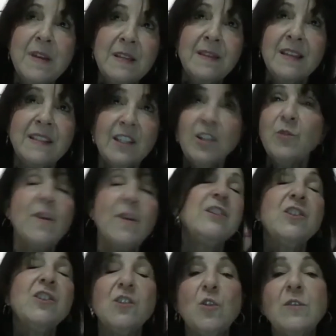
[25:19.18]

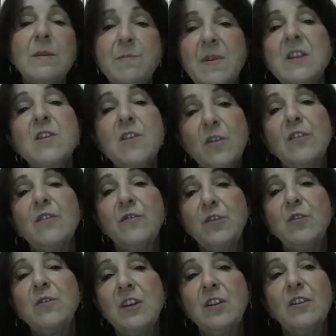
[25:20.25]
iteration's only been there a few
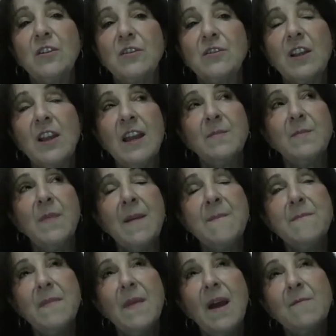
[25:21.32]
years.
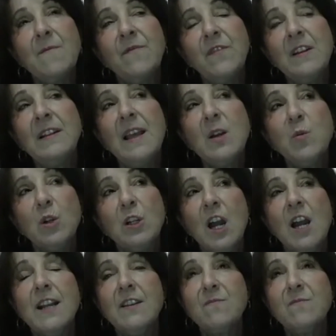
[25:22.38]
And I feel like we're
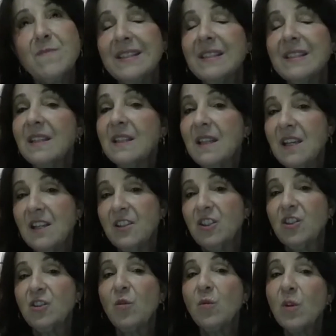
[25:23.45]
kind of missing the
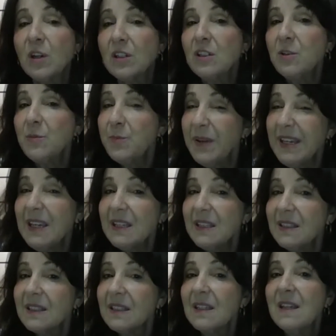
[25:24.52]
historical
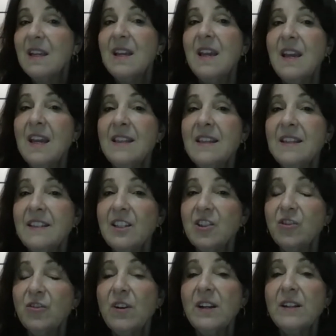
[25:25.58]
piece in the
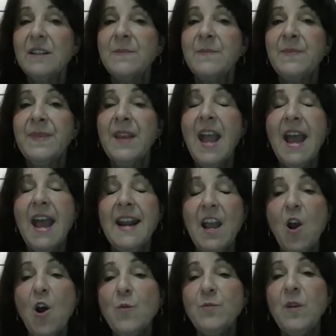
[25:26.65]
district. And I
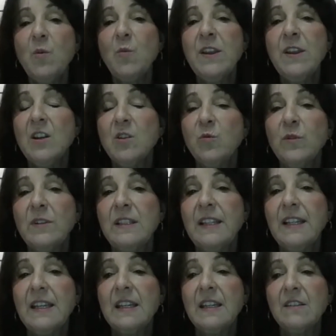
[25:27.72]
hope that we can
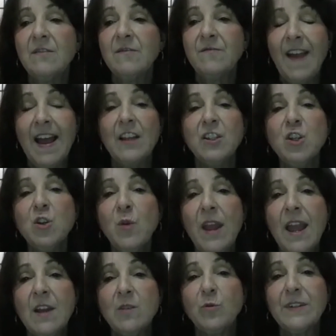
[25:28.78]
really value
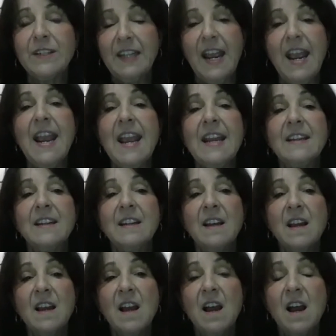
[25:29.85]
and retain
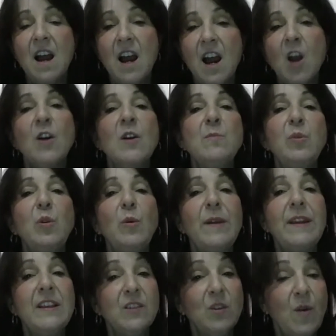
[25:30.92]
our
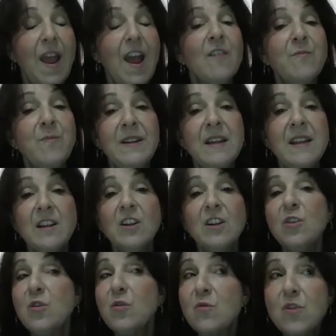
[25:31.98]
employees who have been
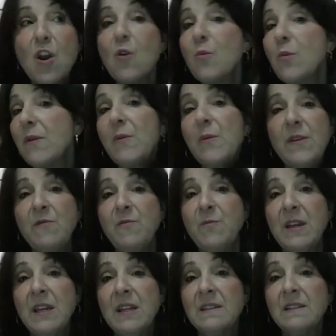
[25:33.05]
here, who know what we've
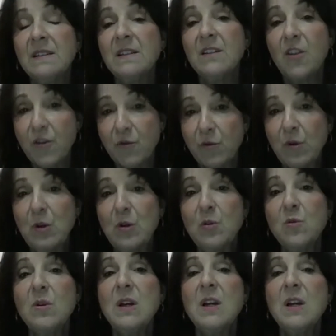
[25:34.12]
been through,